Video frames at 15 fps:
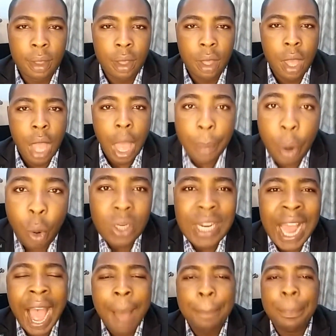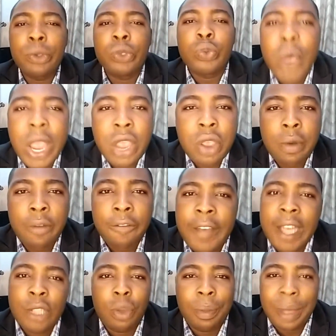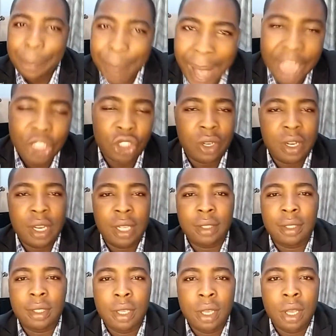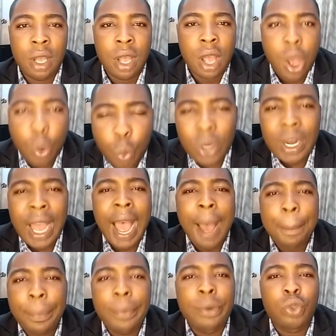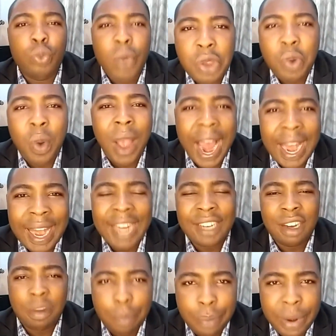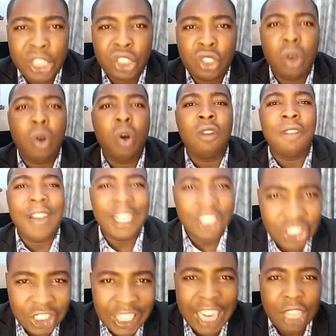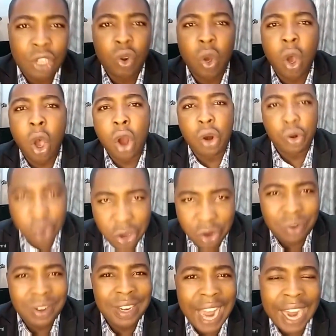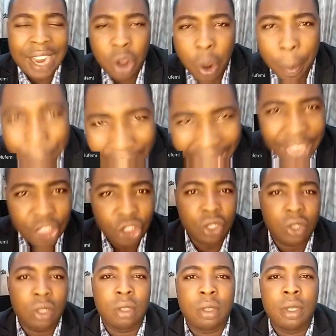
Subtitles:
But what happens when you fail to be passionate? What happens when you allow the pressure overshadow or ruin down your passion?